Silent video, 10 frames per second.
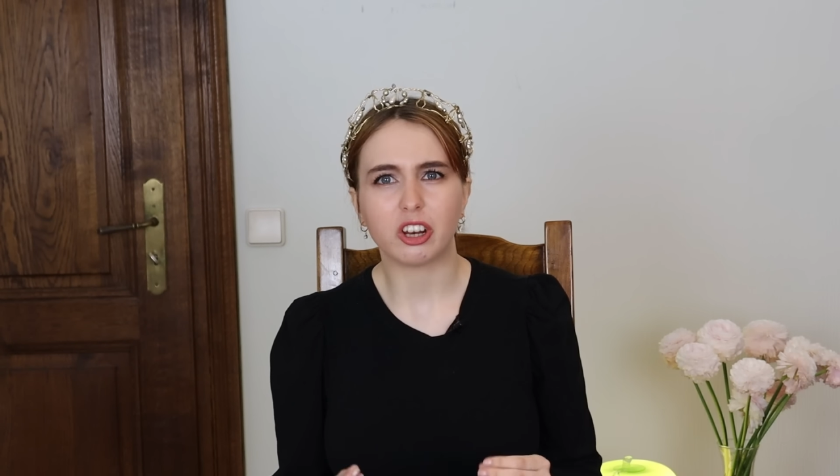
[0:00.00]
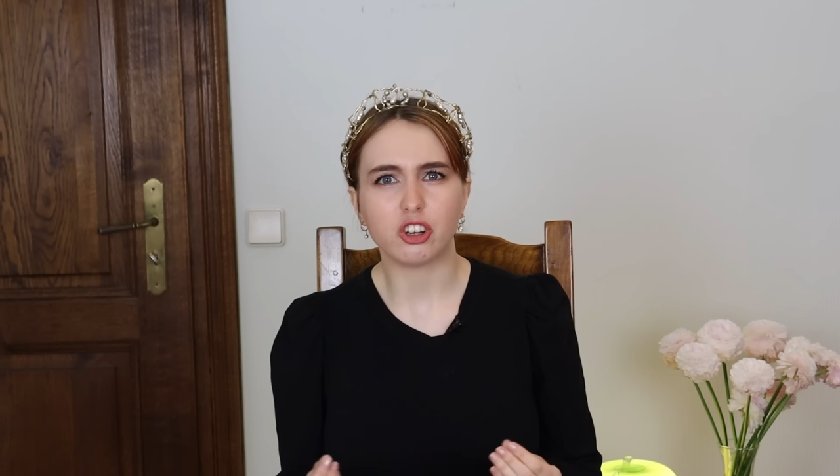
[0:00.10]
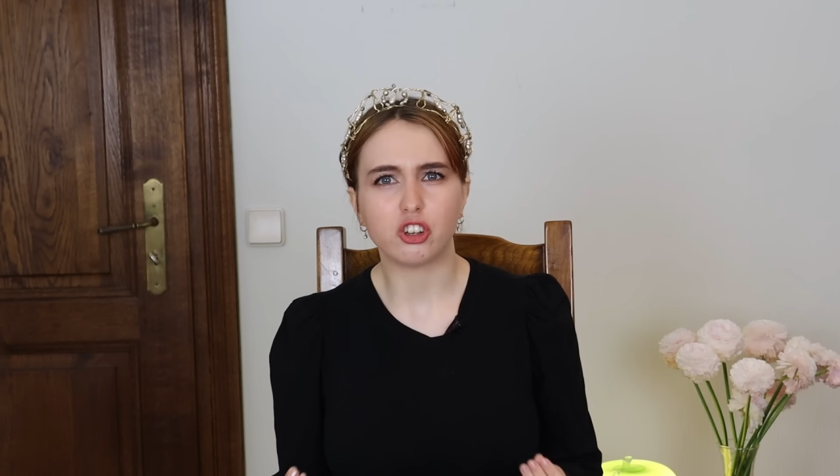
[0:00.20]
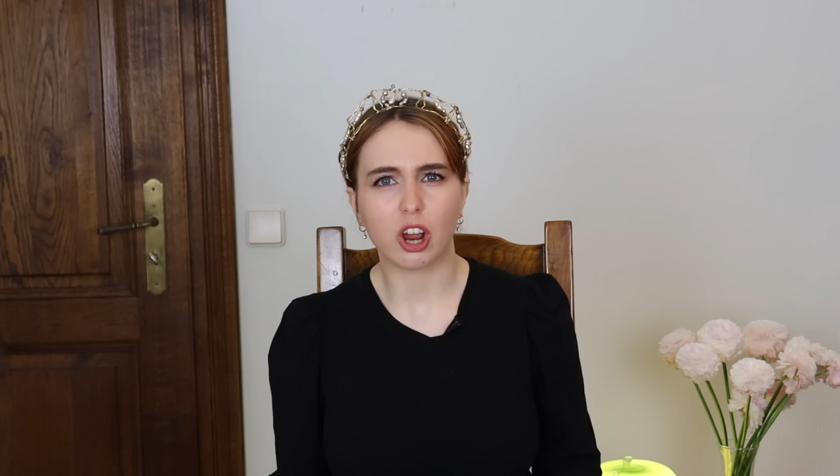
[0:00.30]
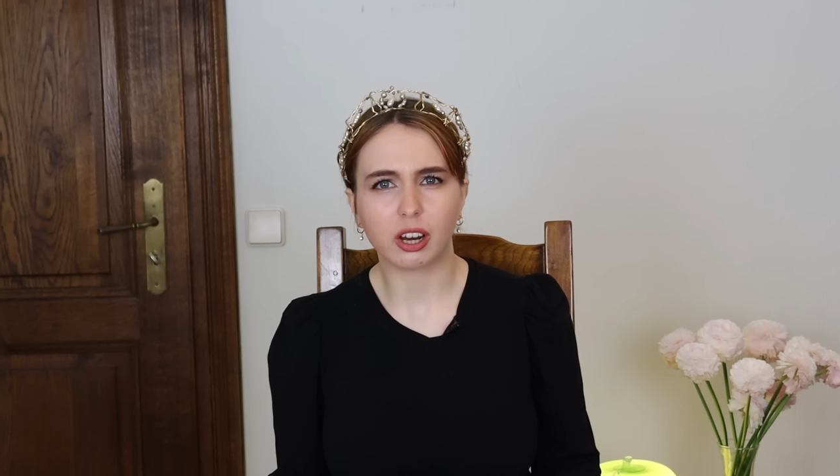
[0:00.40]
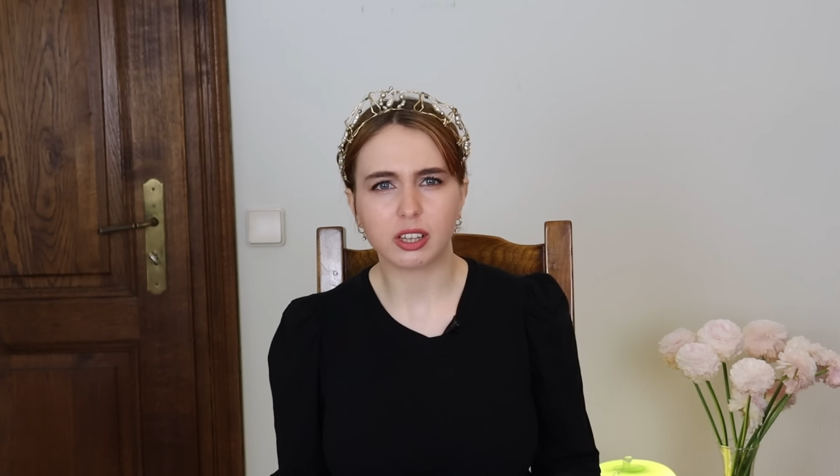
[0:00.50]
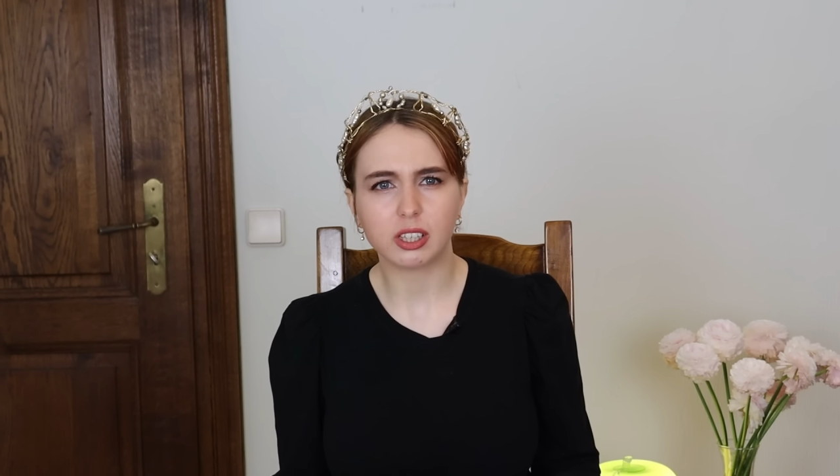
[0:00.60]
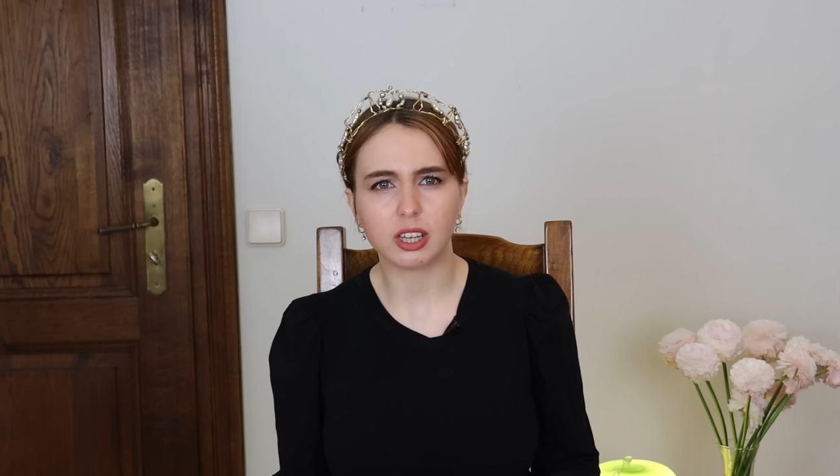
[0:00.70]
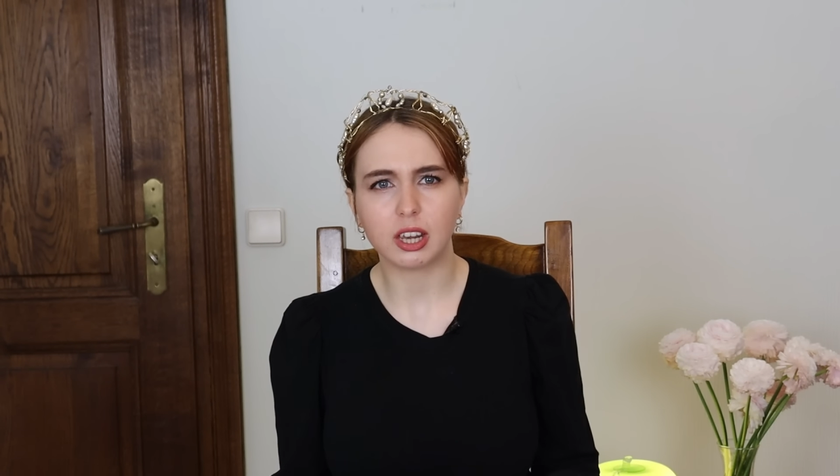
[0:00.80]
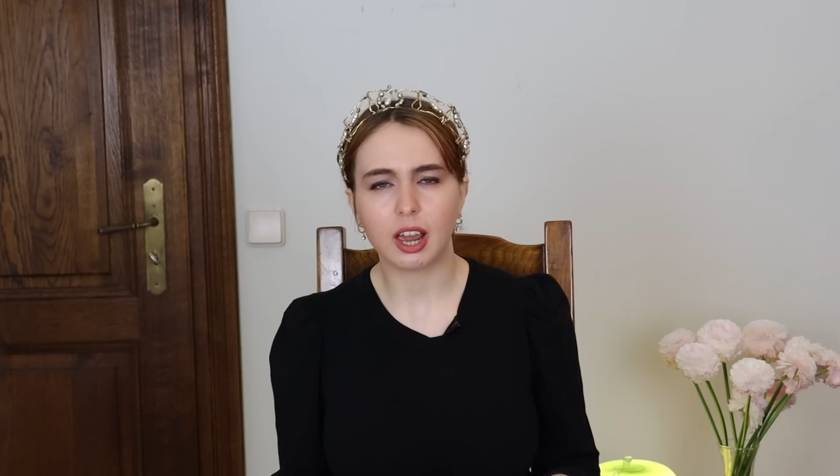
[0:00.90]
and
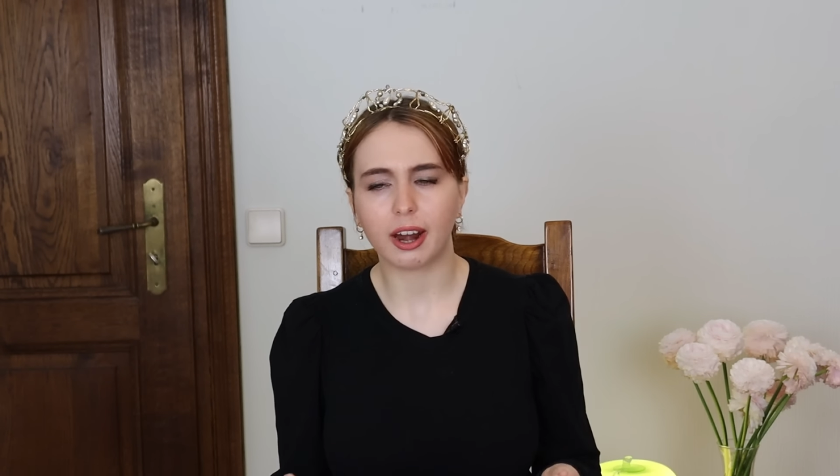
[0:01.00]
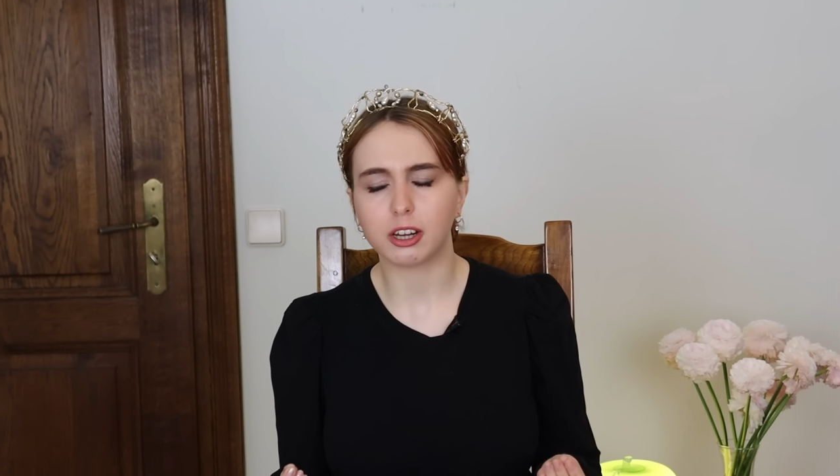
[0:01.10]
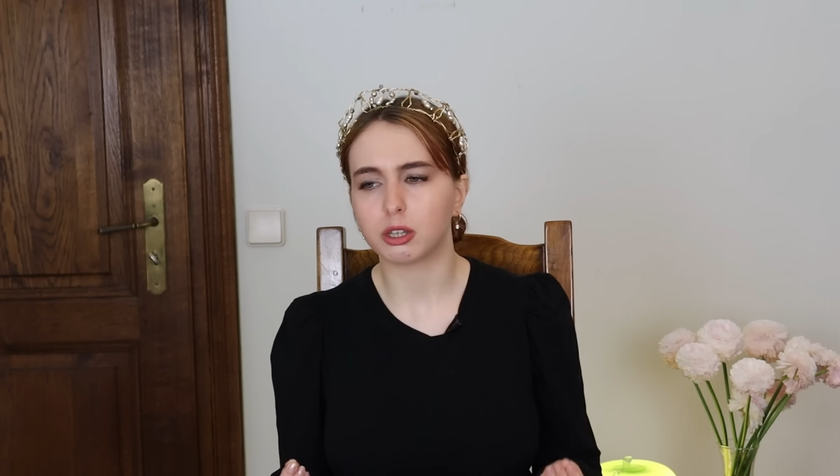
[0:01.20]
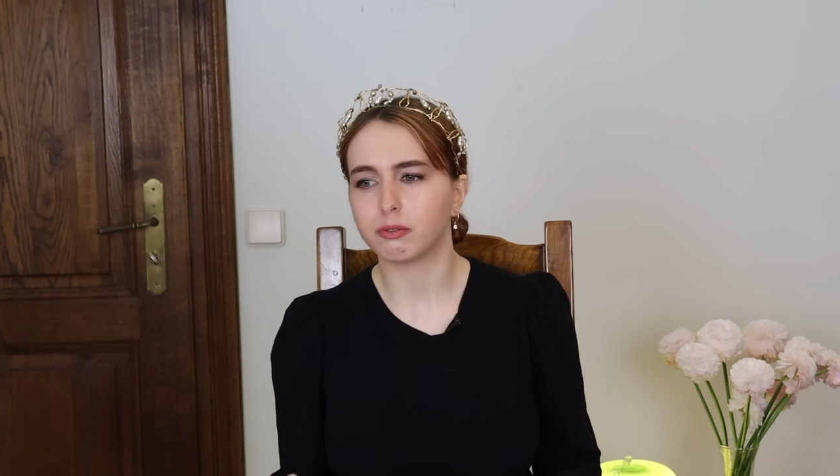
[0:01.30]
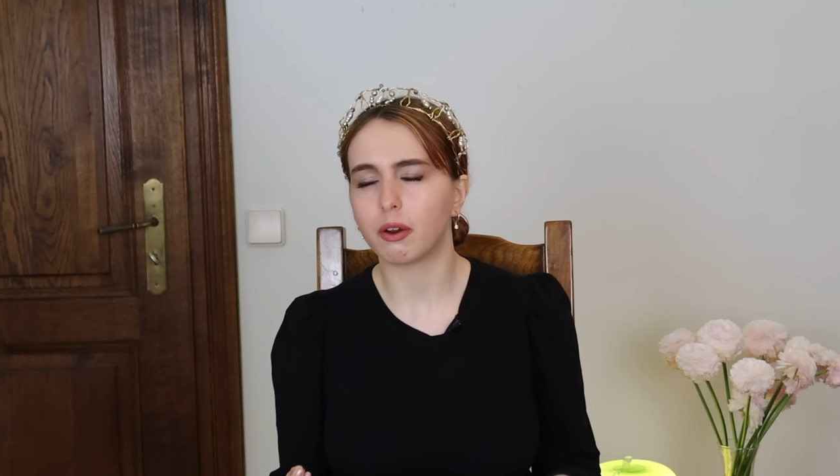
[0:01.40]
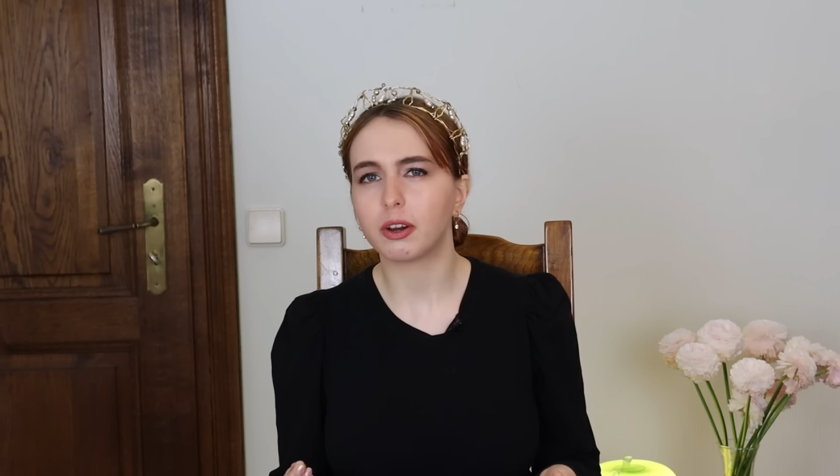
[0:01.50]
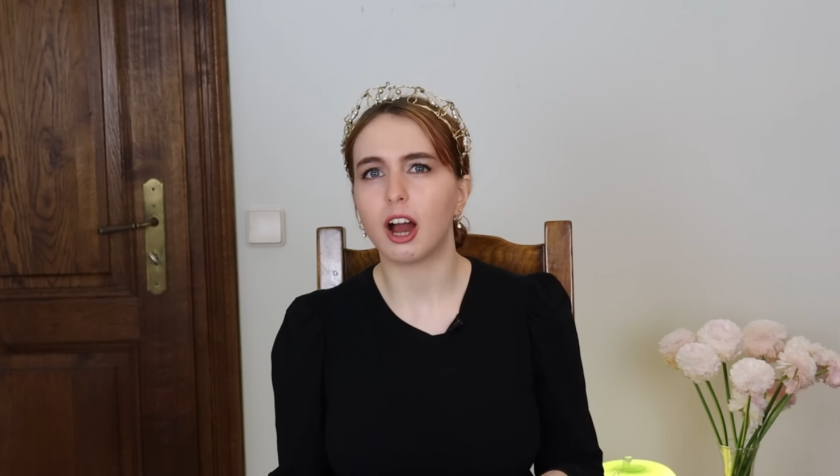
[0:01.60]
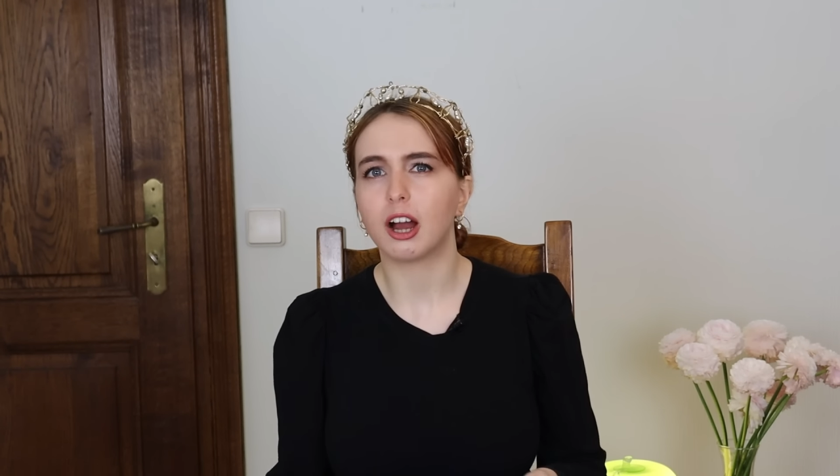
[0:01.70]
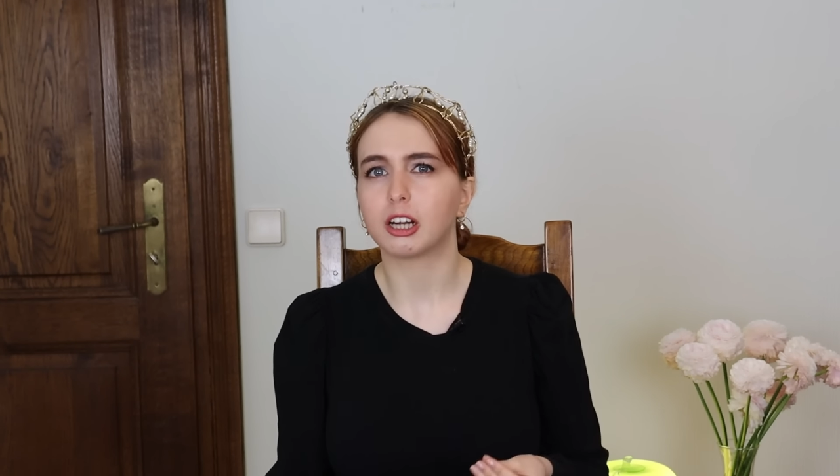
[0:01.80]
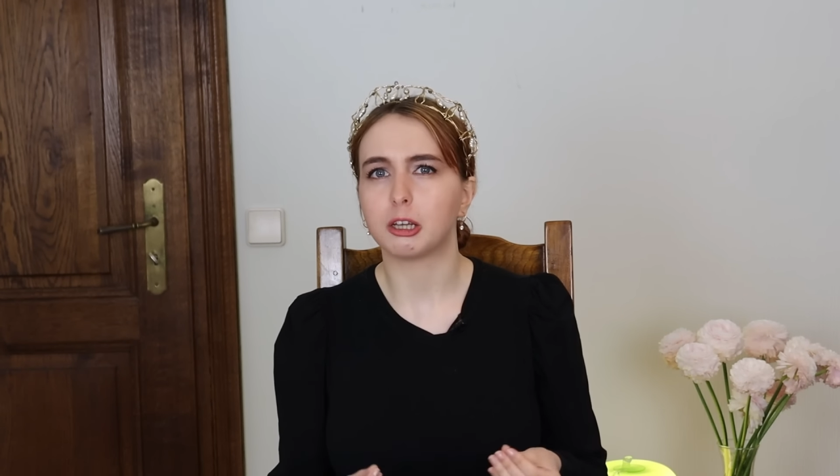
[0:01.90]
jealousy and is a very
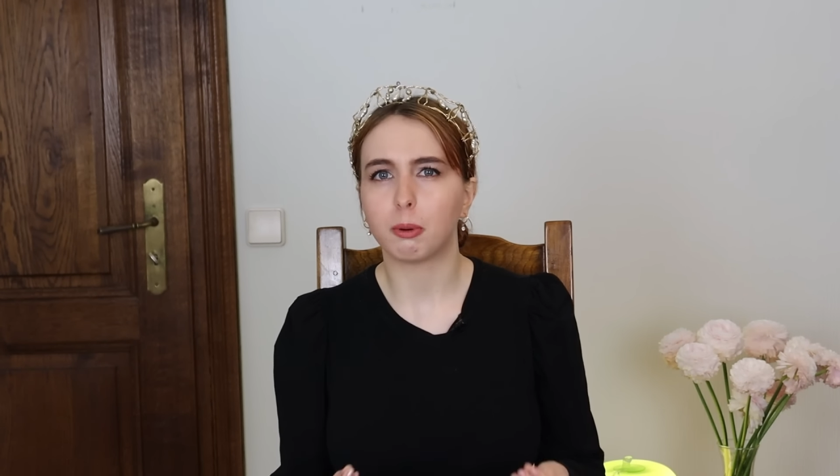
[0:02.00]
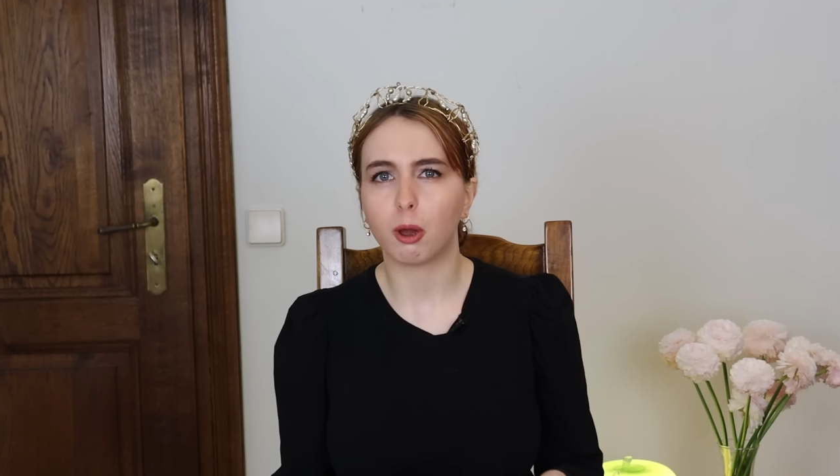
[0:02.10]
ugly